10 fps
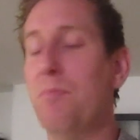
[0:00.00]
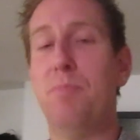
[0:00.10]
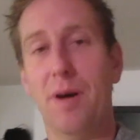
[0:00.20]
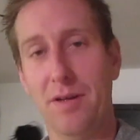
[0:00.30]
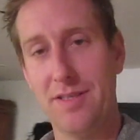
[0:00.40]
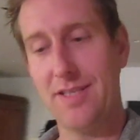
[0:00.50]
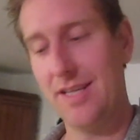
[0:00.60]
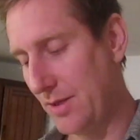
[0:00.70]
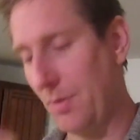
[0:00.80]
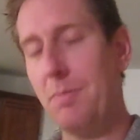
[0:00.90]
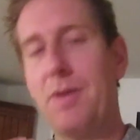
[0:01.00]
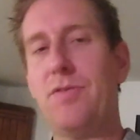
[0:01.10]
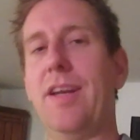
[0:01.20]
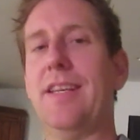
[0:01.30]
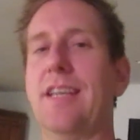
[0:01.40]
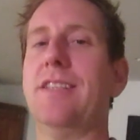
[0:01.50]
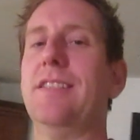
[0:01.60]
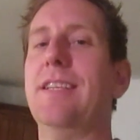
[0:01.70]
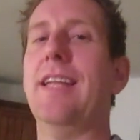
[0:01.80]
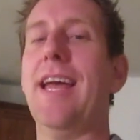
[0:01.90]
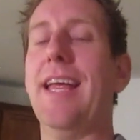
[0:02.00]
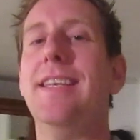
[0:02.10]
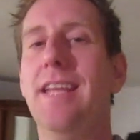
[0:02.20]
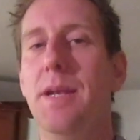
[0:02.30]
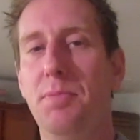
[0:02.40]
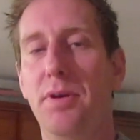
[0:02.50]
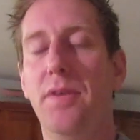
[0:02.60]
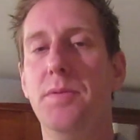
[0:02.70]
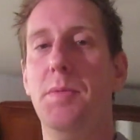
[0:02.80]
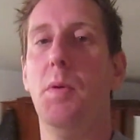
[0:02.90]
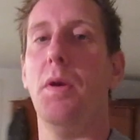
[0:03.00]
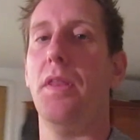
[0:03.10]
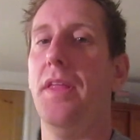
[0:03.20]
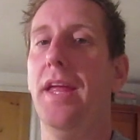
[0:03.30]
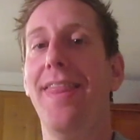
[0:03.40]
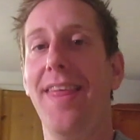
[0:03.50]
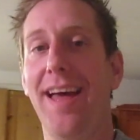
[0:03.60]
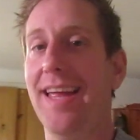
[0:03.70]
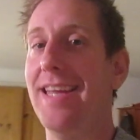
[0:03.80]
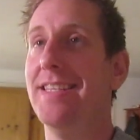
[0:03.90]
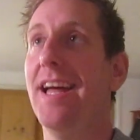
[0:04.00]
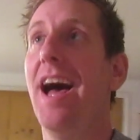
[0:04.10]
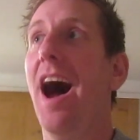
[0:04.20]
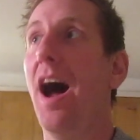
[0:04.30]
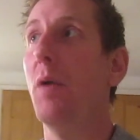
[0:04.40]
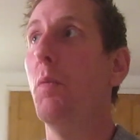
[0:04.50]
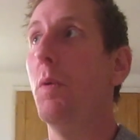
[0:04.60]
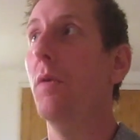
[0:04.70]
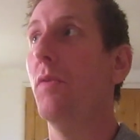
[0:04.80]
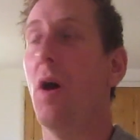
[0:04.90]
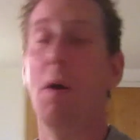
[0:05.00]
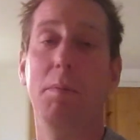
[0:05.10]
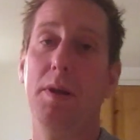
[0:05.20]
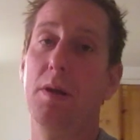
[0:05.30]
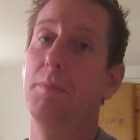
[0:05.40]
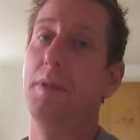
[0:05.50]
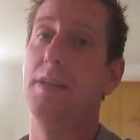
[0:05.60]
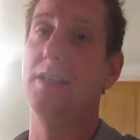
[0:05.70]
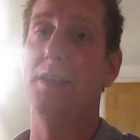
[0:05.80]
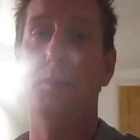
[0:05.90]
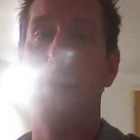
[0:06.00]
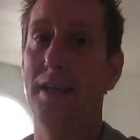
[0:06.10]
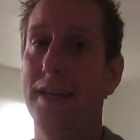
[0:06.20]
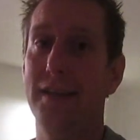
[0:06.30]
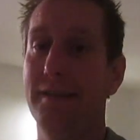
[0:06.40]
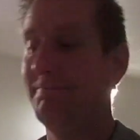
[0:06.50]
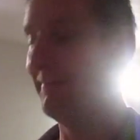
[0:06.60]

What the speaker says: But doing my training session today did prove to me one thing, and that is I will not be competing at the weekend.